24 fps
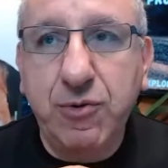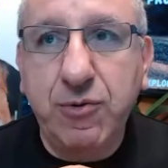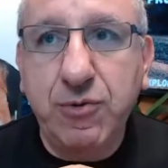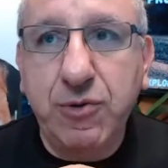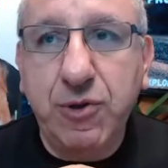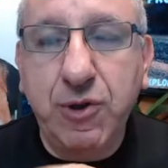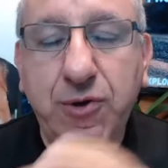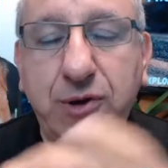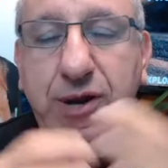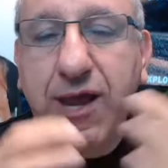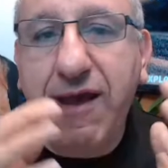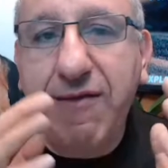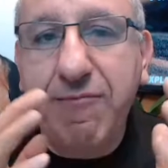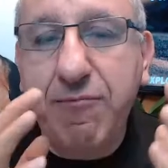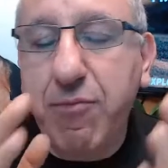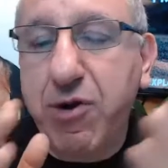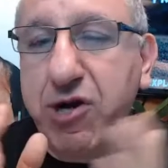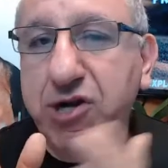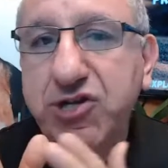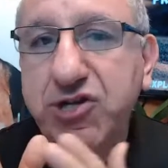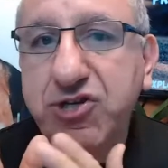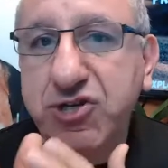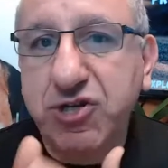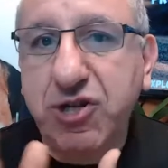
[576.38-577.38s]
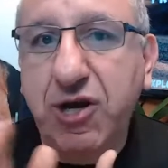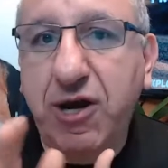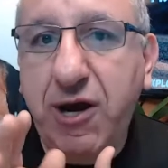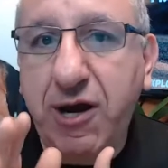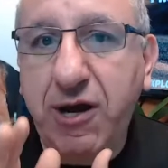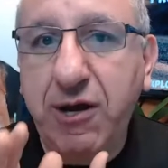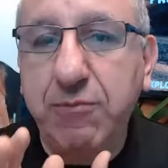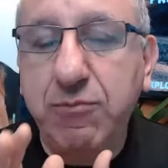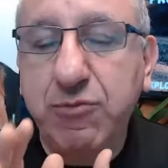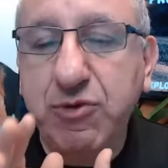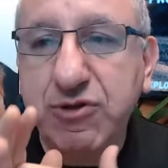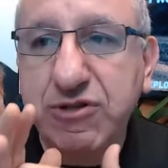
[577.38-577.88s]
don't have much
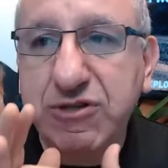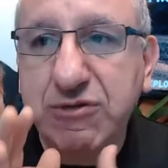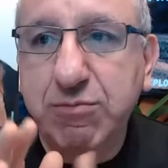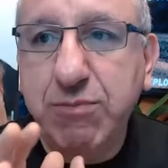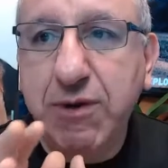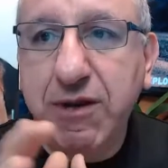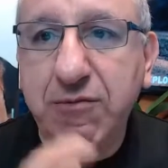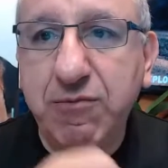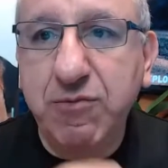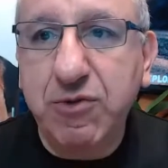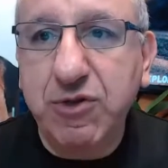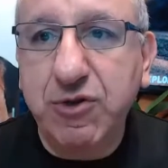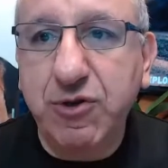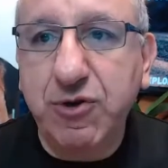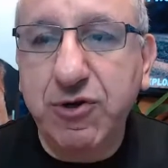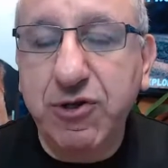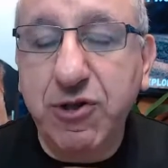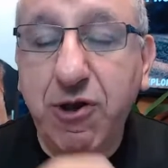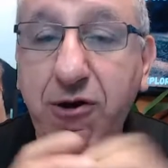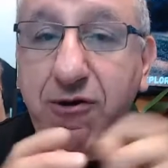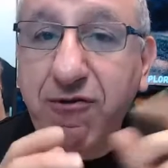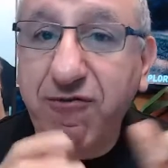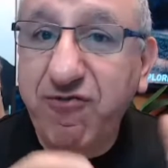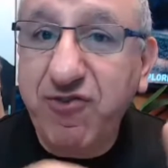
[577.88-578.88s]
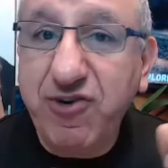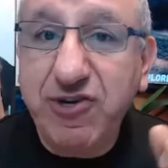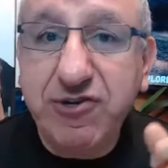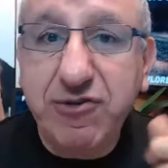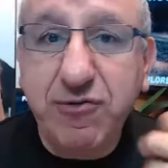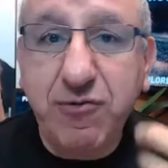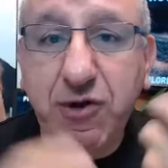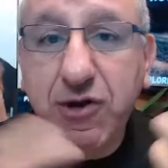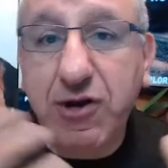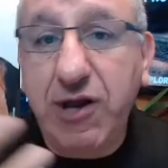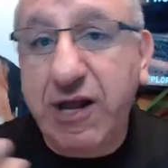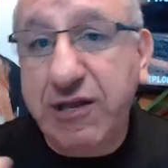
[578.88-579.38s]
time to spend with your dog. First
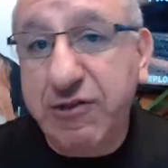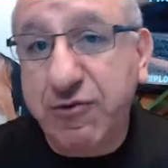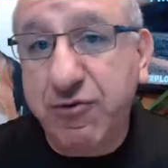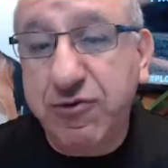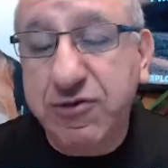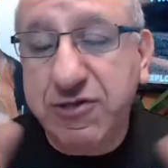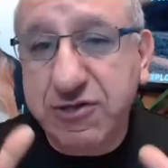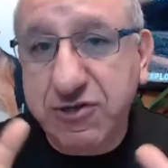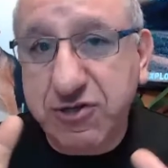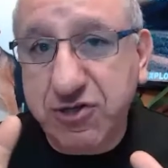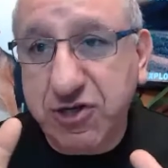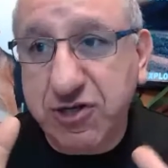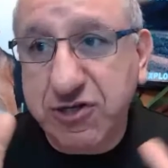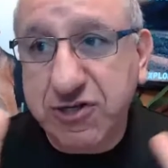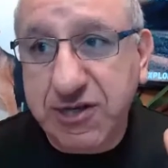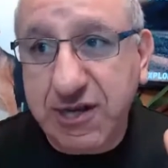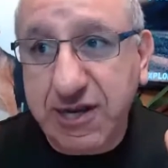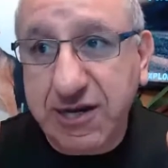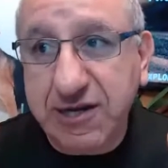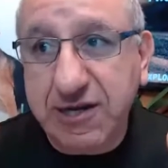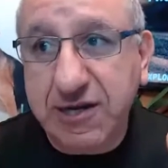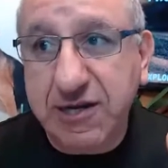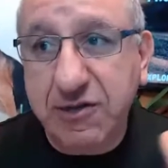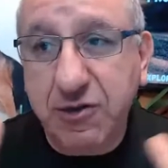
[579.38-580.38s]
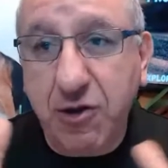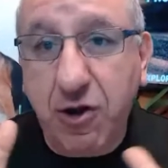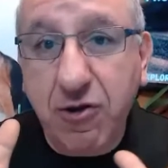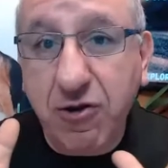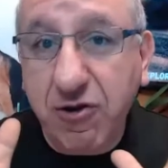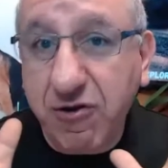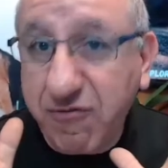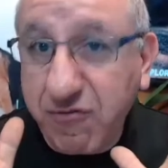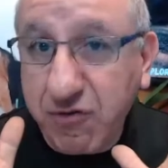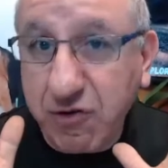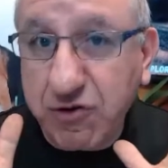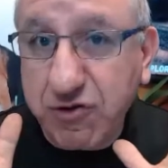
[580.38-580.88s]
of all, I don't suggest getting a dog.
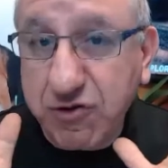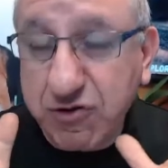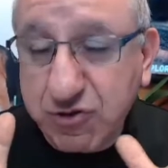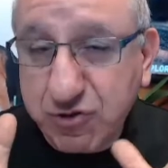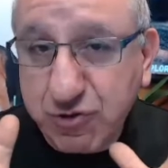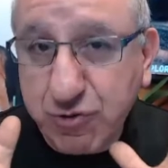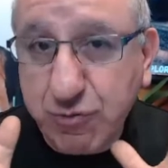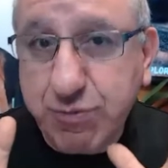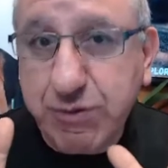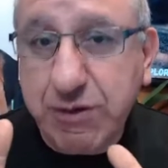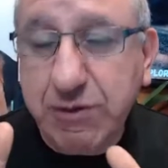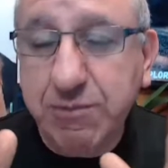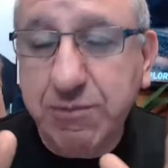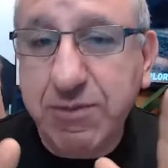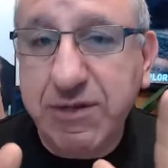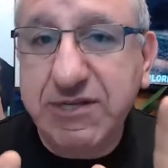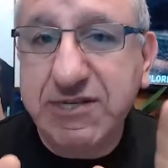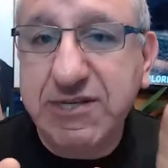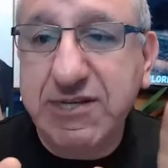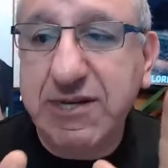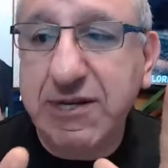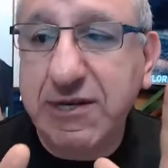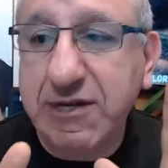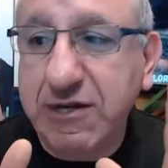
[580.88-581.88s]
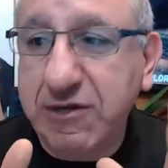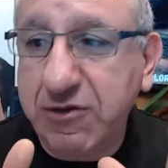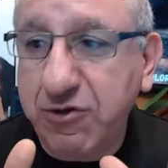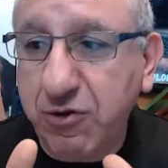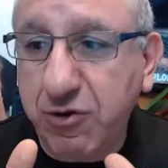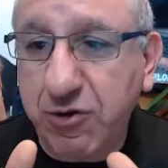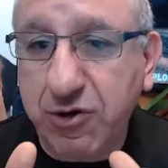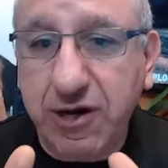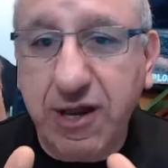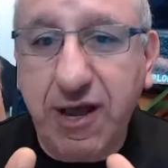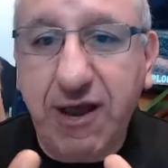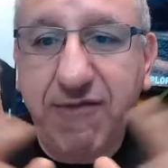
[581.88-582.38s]
If you're super busy in
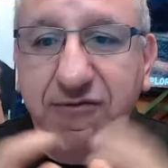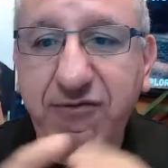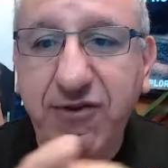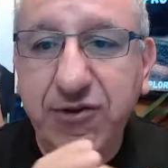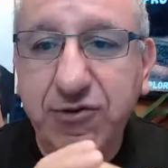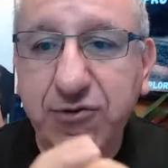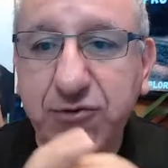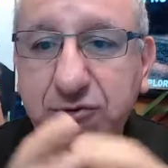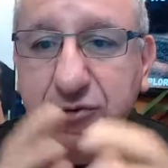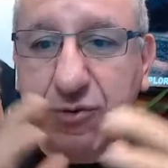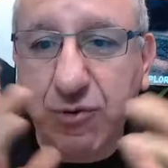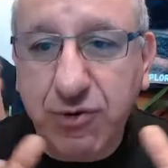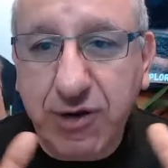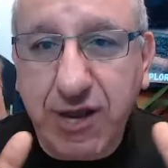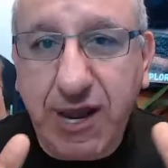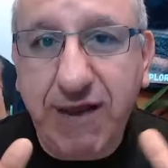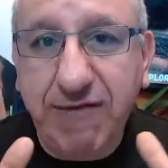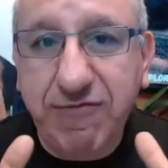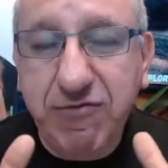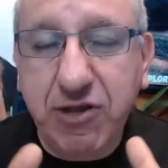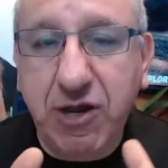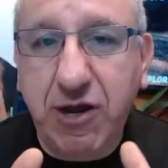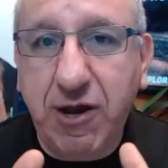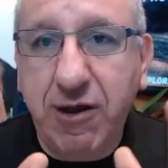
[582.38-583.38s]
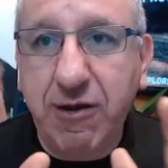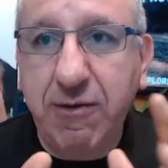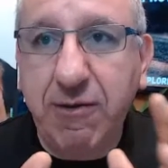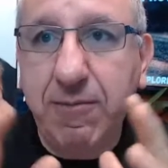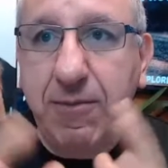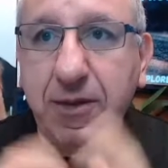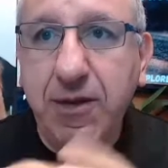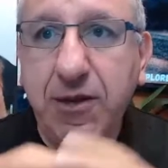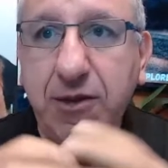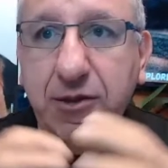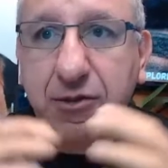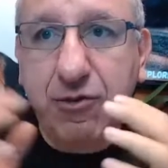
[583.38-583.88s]
your life and you don't have time
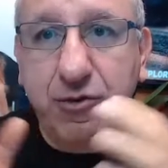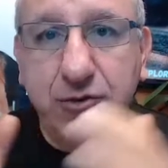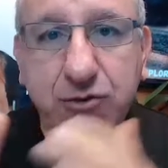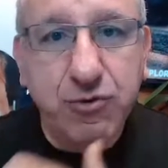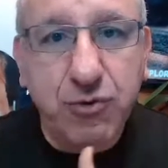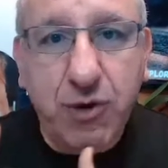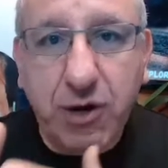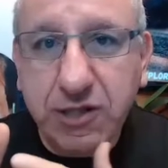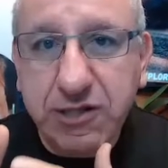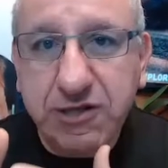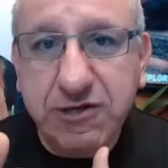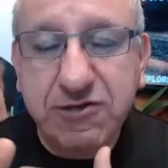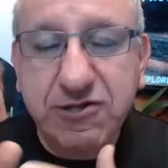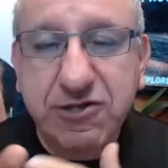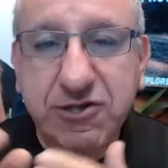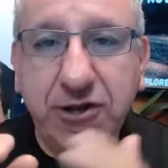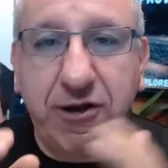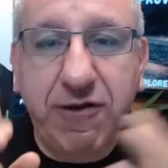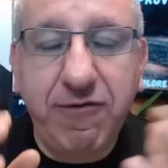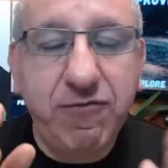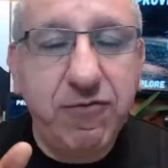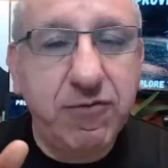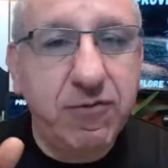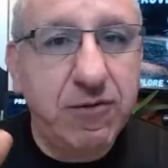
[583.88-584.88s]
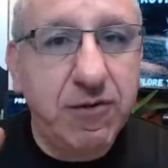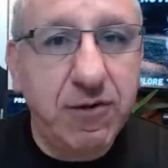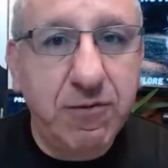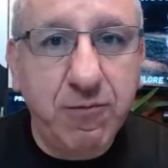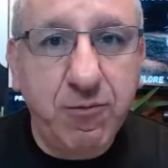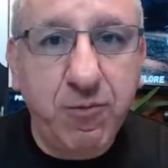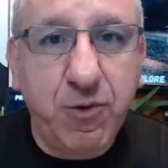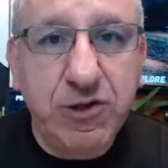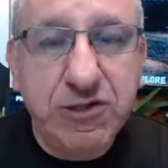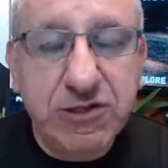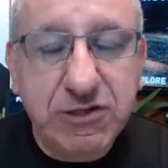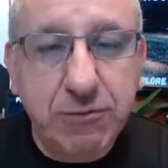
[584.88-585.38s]
to do other stuff,
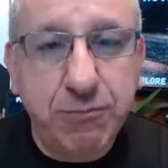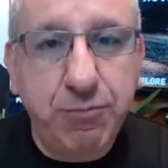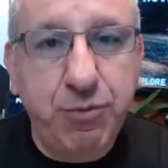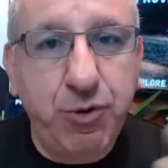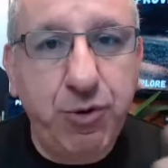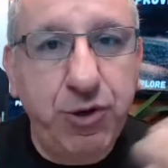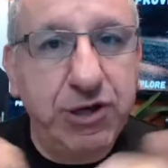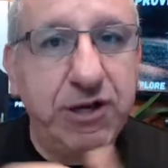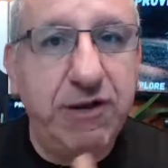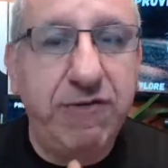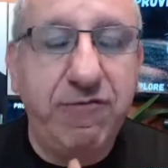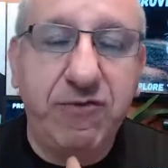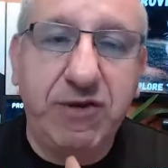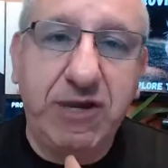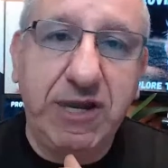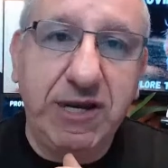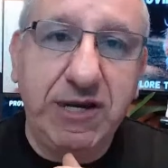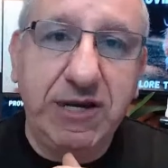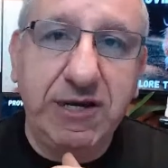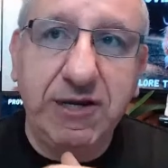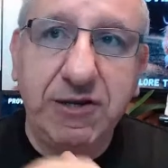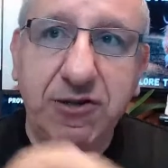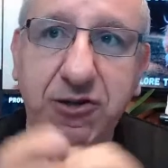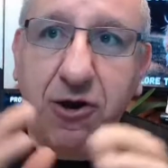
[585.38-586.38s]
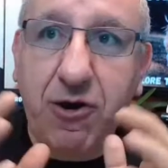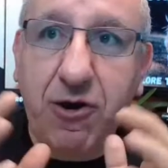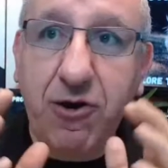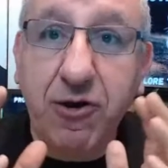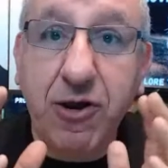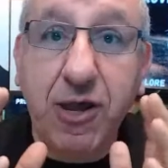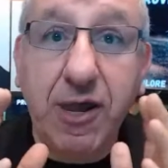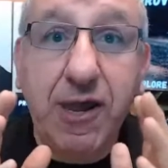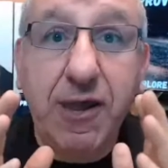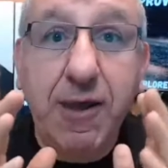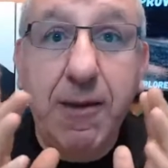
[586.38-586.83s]
what's the point of getting a dog?